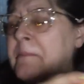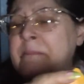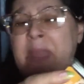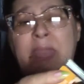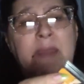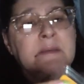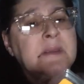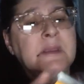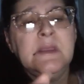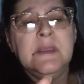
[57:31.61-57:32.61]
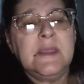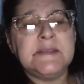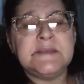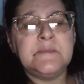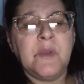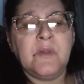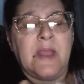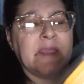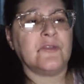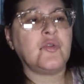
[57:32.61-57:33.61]
Man, it smelled
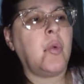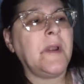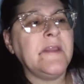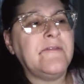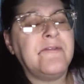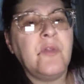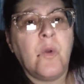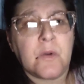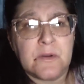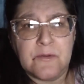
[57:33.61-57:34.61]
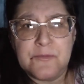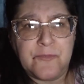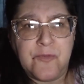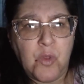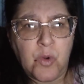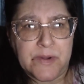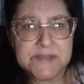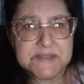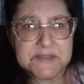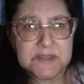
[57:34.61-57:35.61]
like 20 floor,
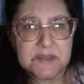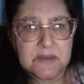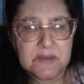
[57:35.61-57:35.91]
florists